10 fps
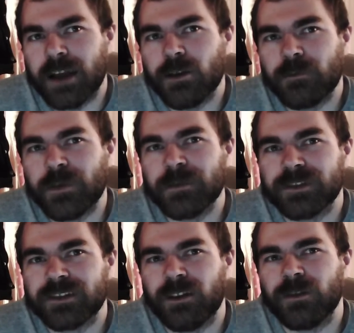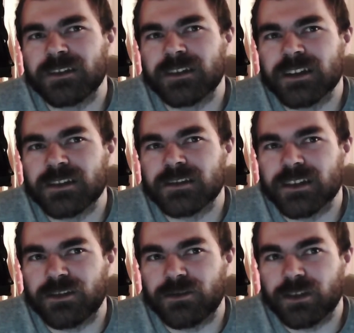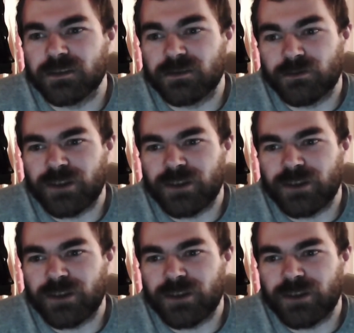I know people say, oh, he's